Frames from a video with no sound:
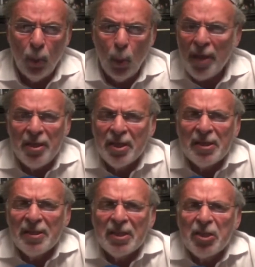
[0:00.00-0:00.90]
When
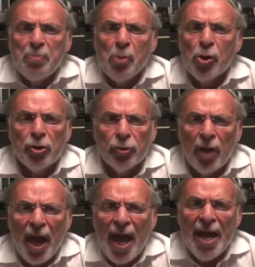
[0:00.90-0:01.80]
does this
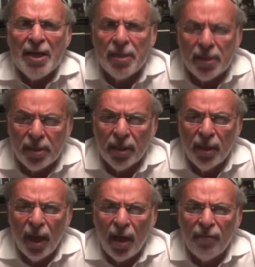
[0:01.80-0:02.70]
murder end
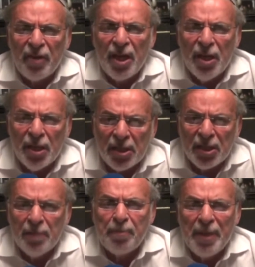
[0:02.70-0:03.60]
of
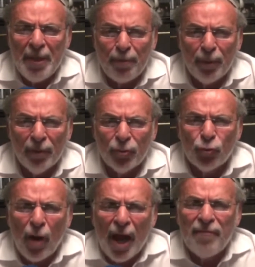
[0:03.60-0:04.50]
innocent people
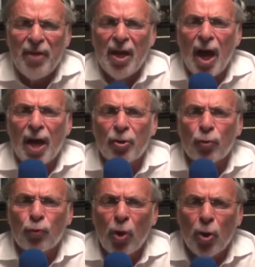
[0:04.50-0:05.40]
driving on
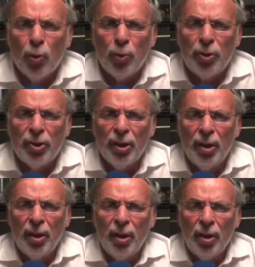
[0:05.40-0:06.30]
a road?
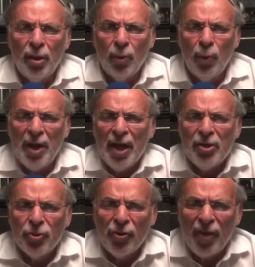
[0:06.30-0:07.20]
We
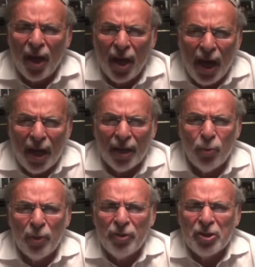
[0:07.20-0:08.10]
enter the
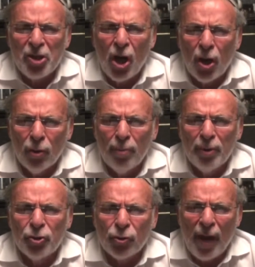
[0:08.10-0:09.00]
Chag with this
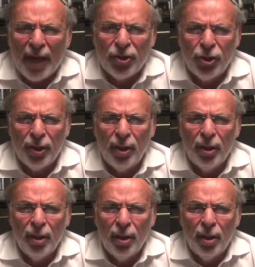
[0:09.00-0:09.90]
horrible tragedy.